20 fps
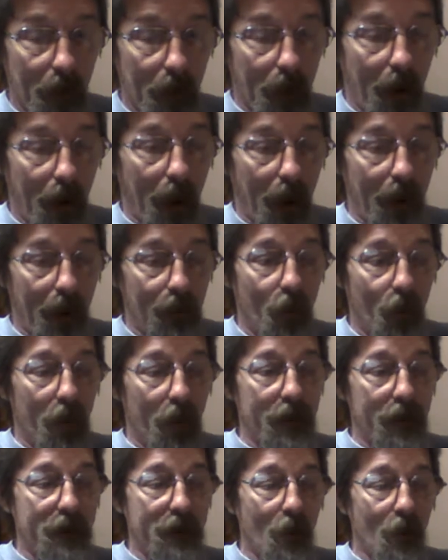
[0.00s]
And
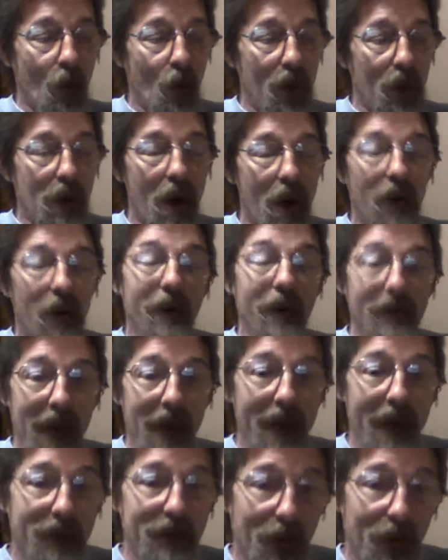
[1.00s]
we're calling
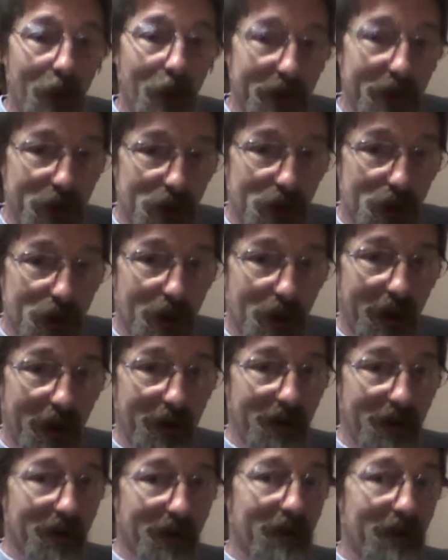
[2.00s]
that the wizardry,
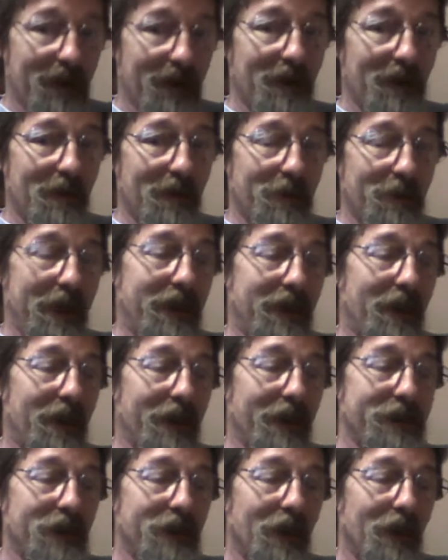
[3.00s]

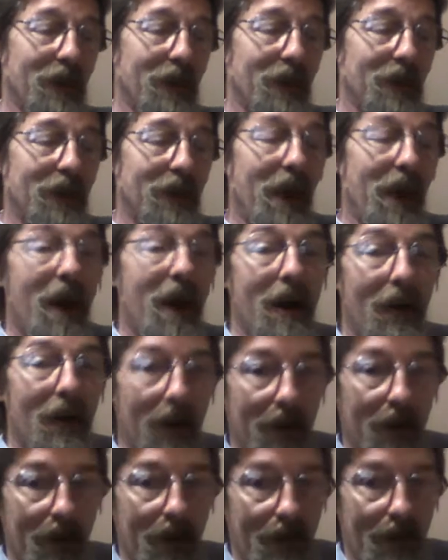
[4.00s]
because yeah,
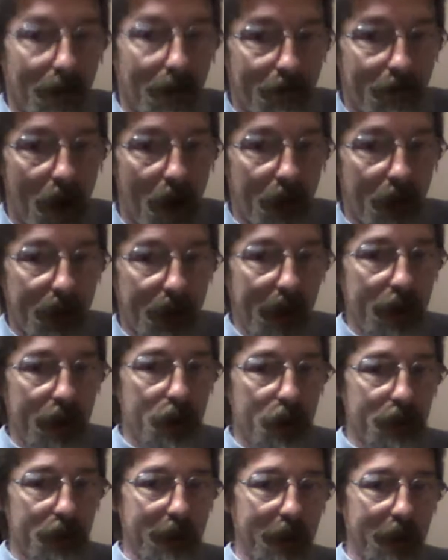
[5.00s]
Mother
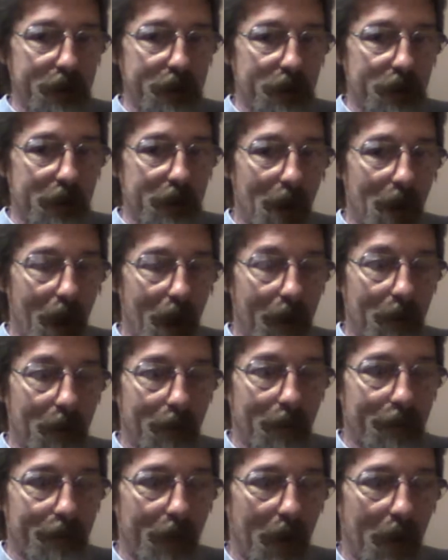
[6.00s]
Nature takes her
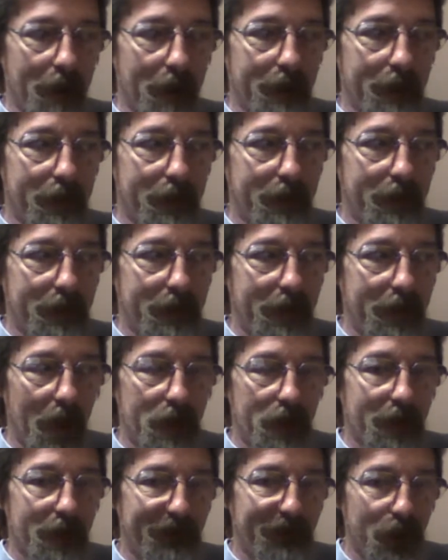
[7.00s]
time, but
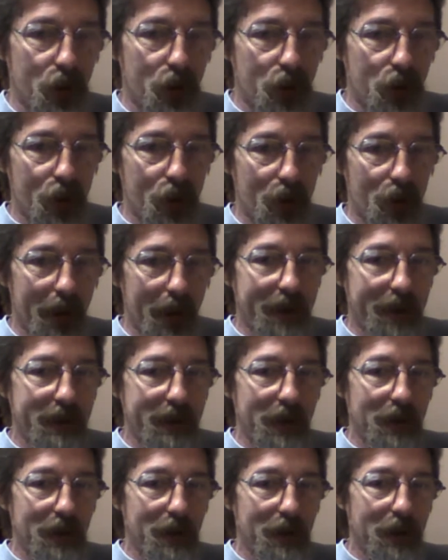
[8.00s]
there's a few tricks
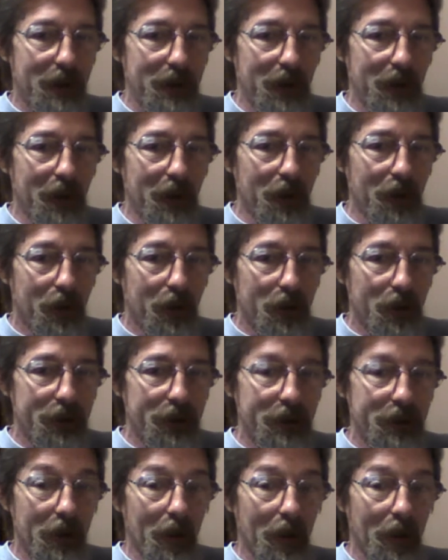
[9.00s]
that you can use,